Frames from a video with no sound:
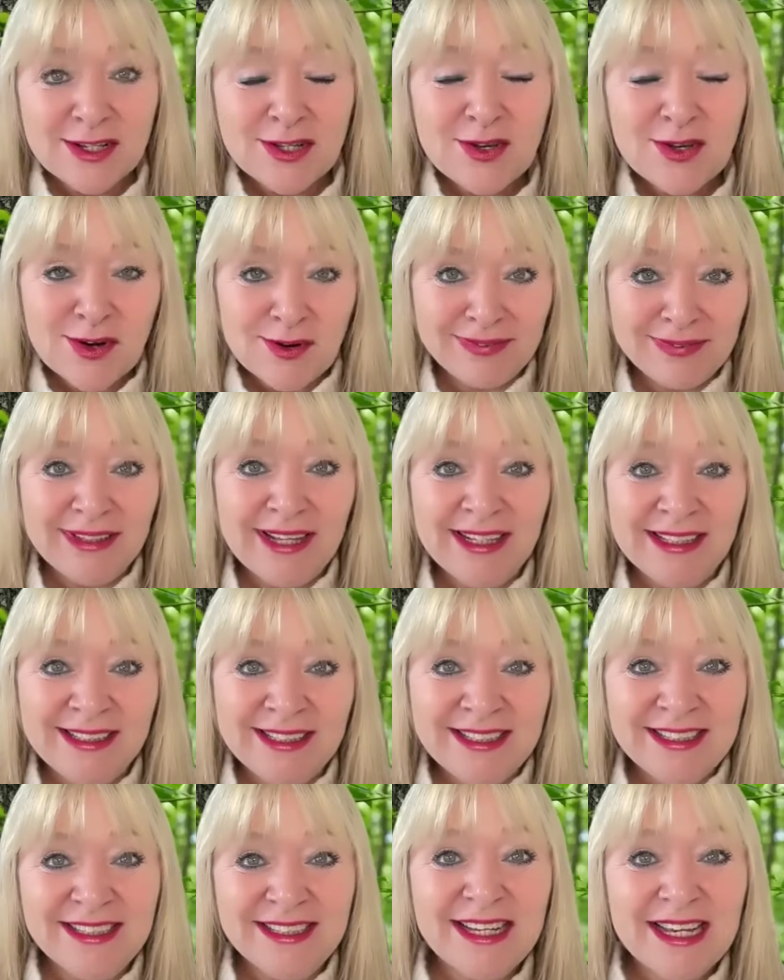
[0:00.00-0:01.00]
your
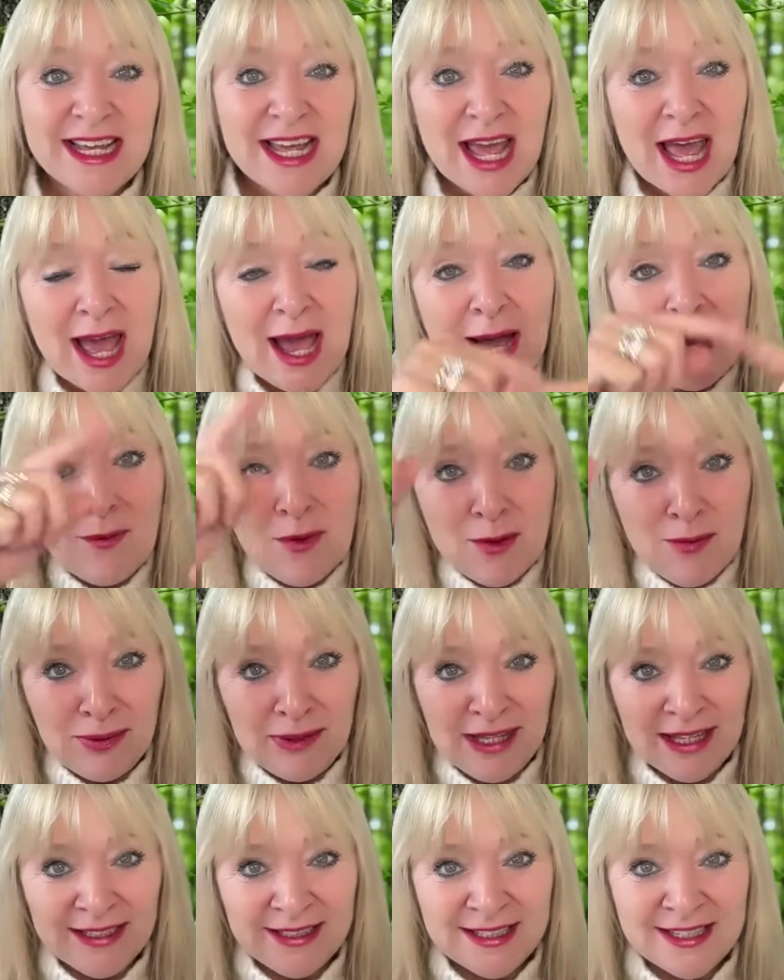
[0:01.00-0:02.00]
planet, our
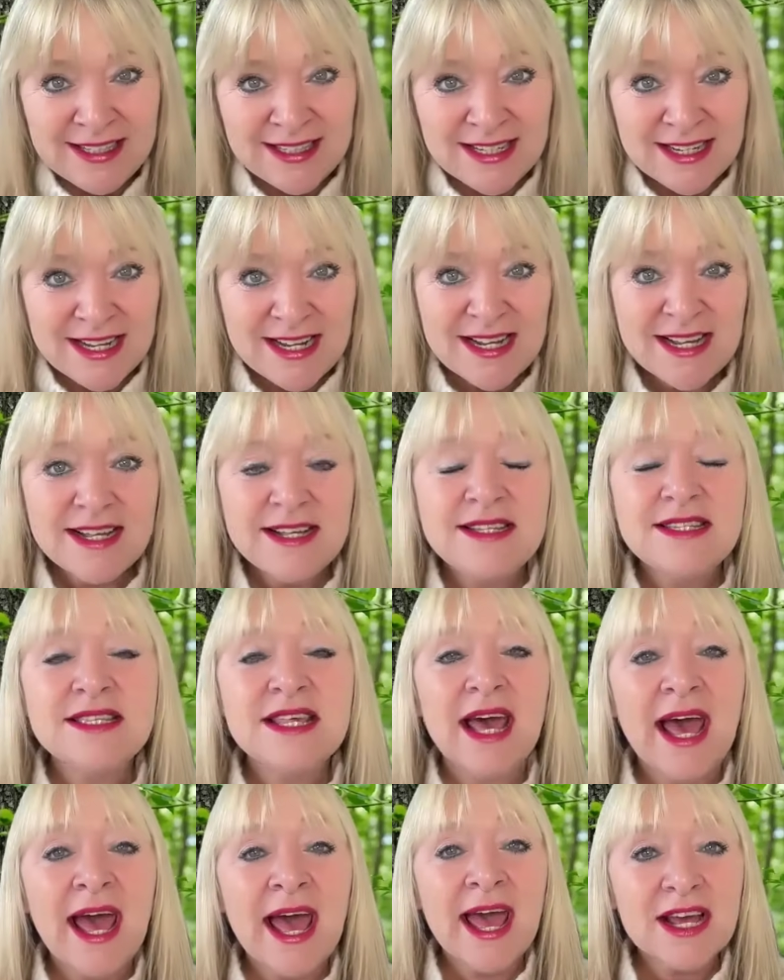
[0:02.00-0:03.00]
planet, is
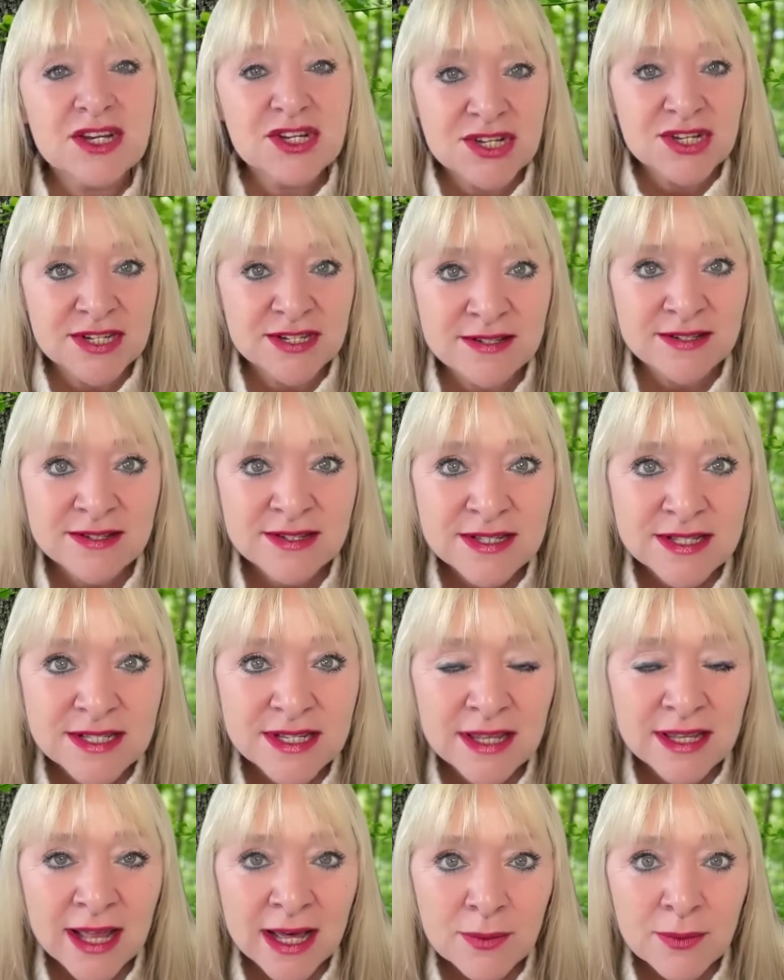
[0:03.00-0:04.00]
the actions
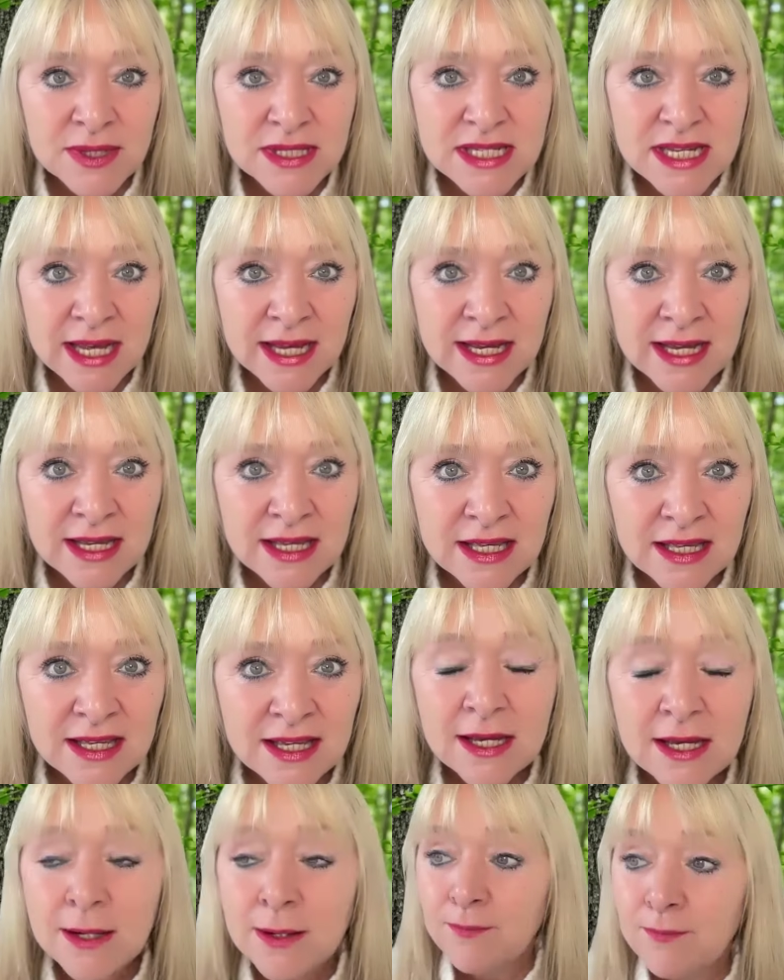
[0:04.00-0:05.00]
that we take.
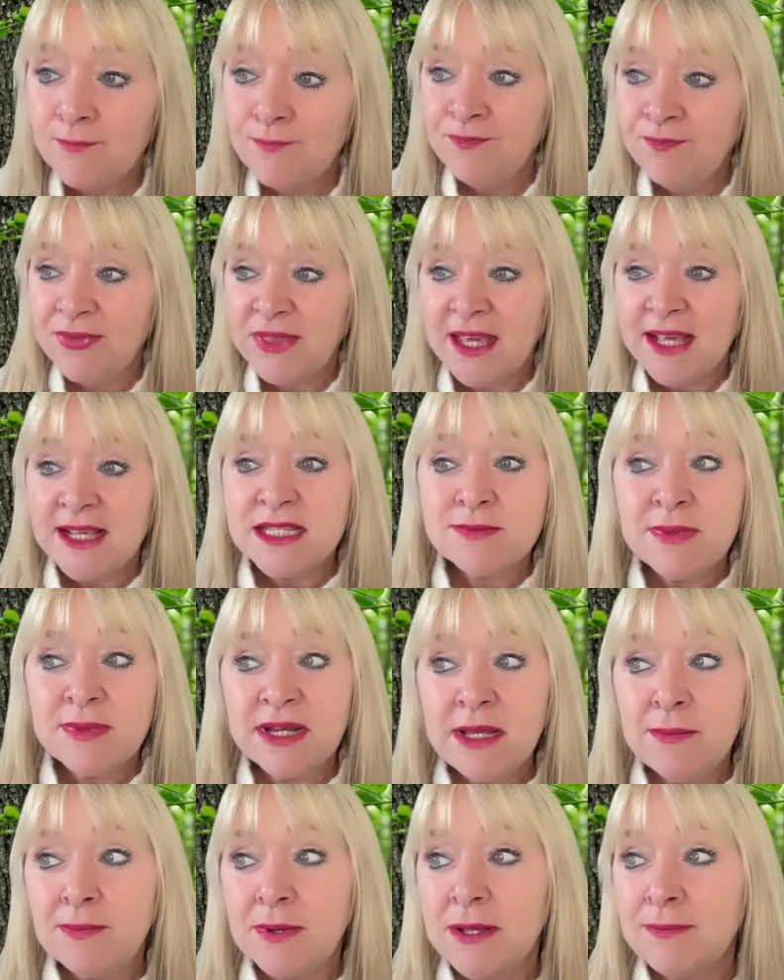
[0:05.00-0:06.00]
There's
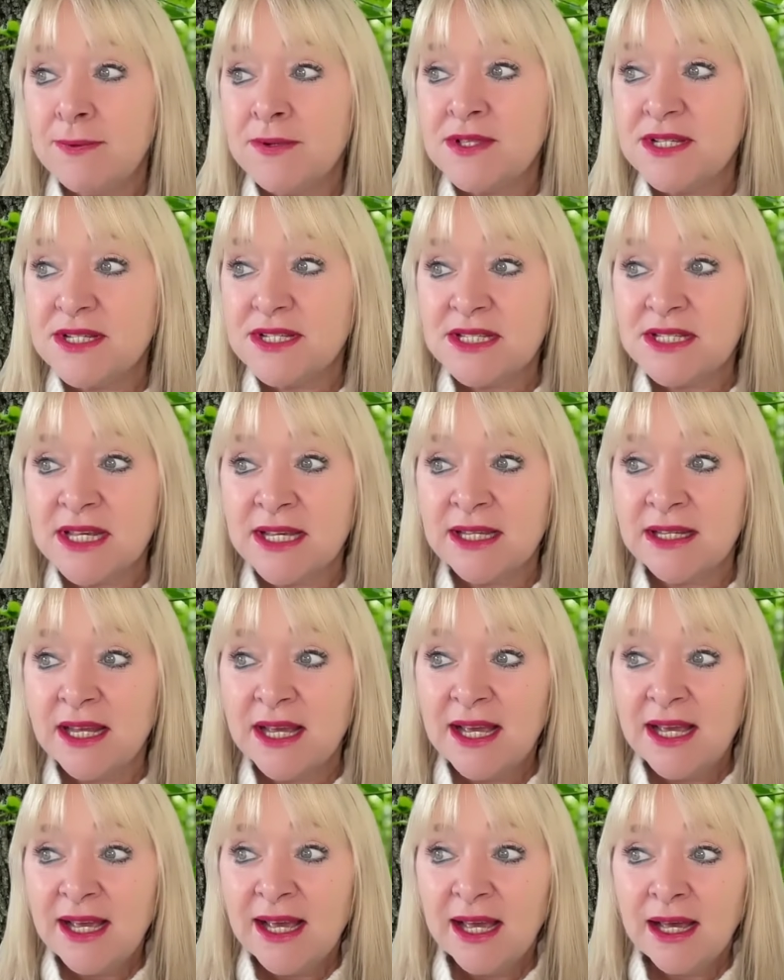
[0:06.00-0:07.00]
many people that sit
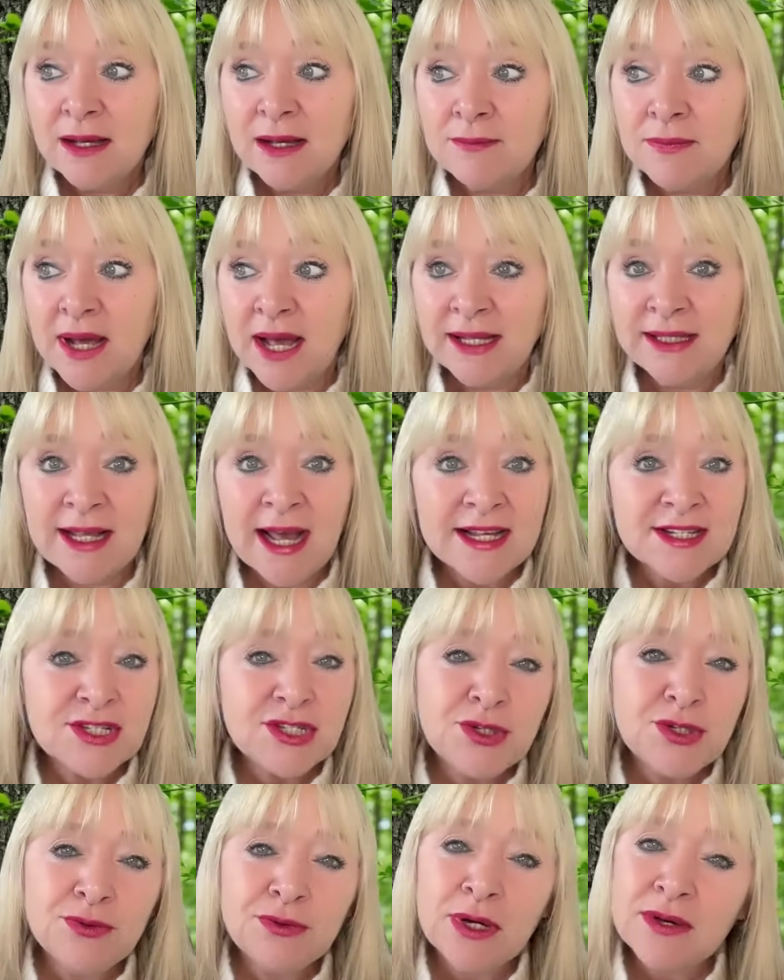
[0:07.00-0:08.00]
and as
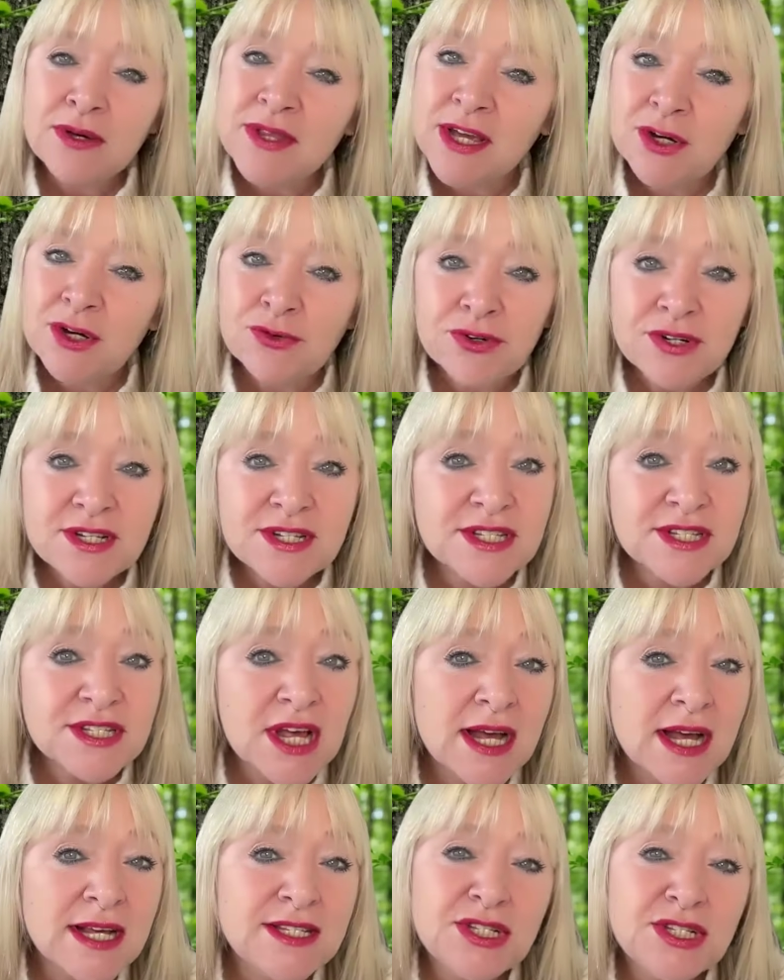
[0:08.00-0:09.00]
you know, they
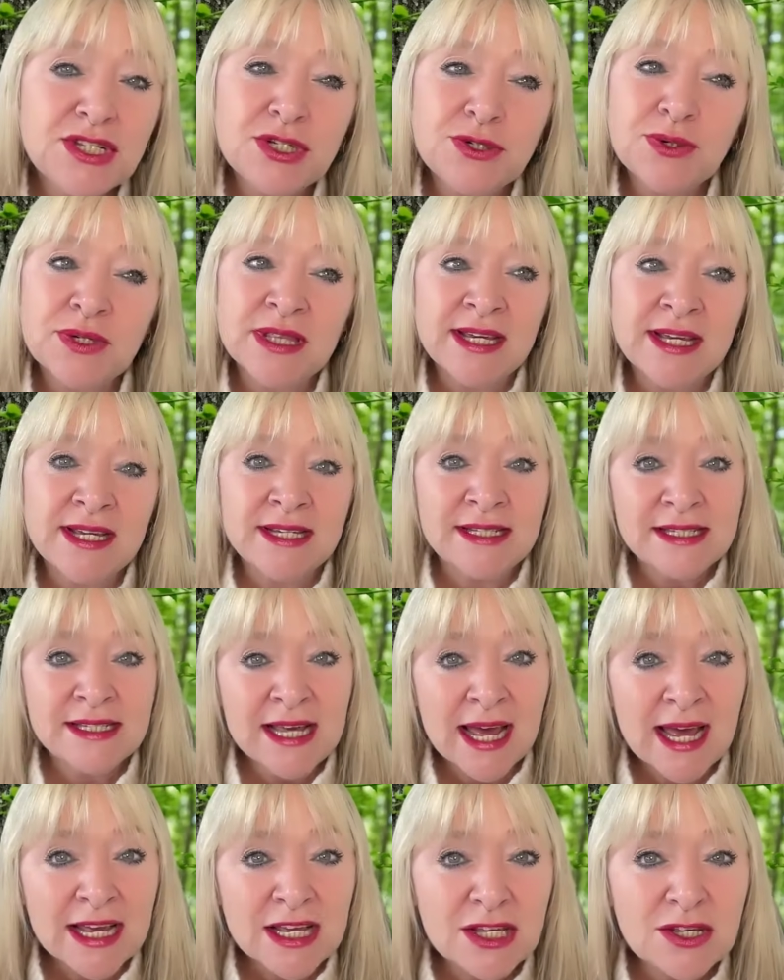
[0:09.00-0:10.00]
criticize you and they
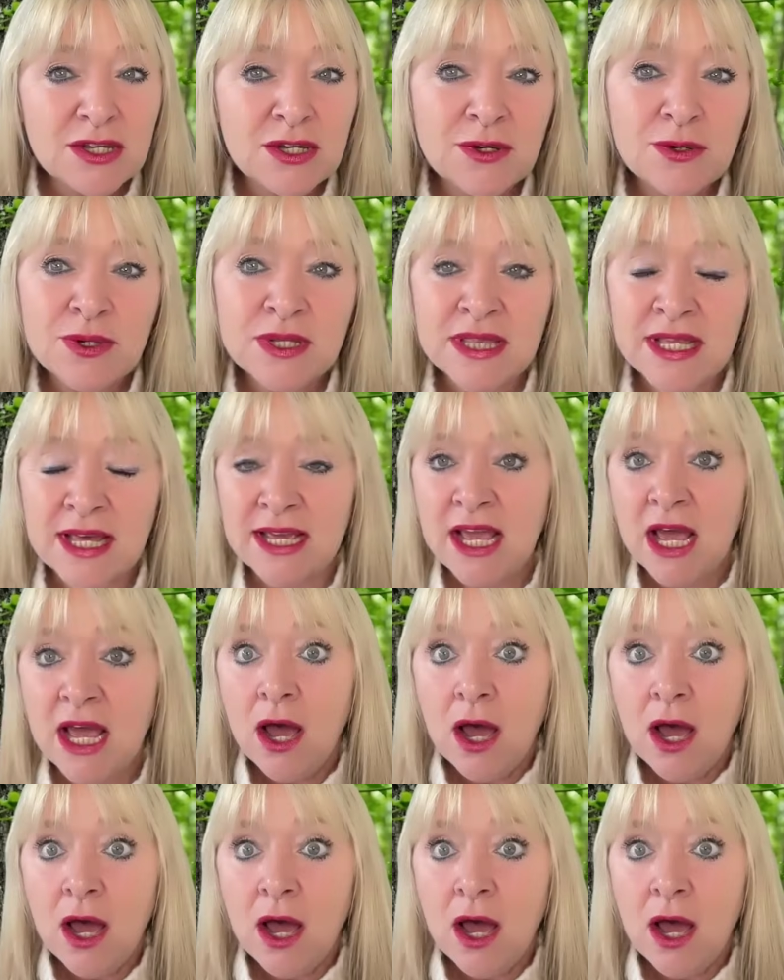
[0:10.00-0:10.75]
attack you and they